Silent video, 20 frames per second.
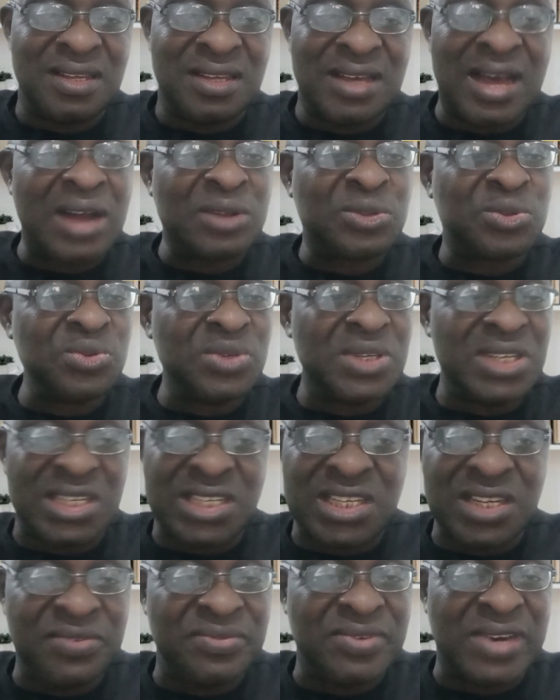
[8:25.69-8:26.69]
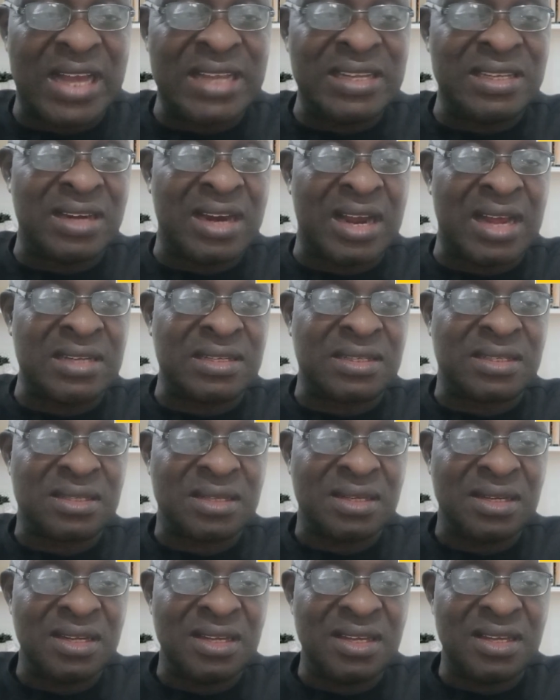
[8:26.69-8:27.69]
How to deceive
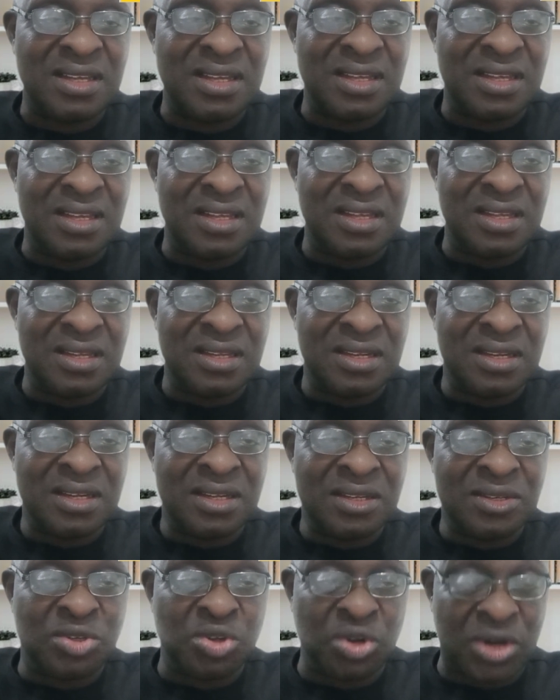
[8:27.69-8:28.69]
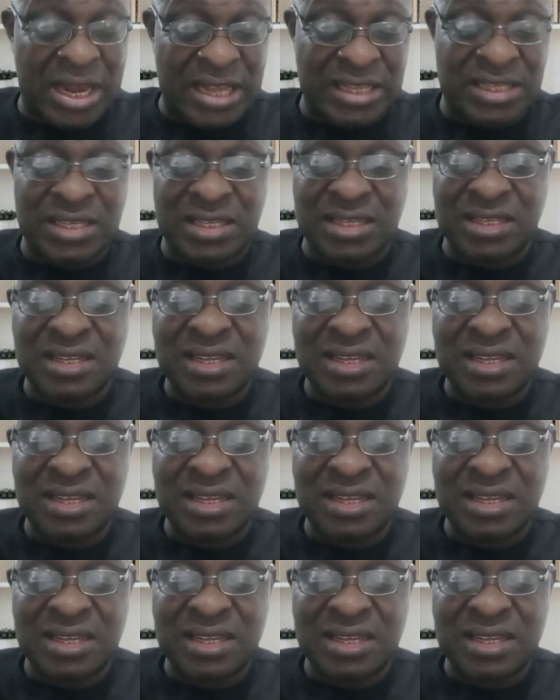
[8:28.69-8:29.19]
Nigerians so that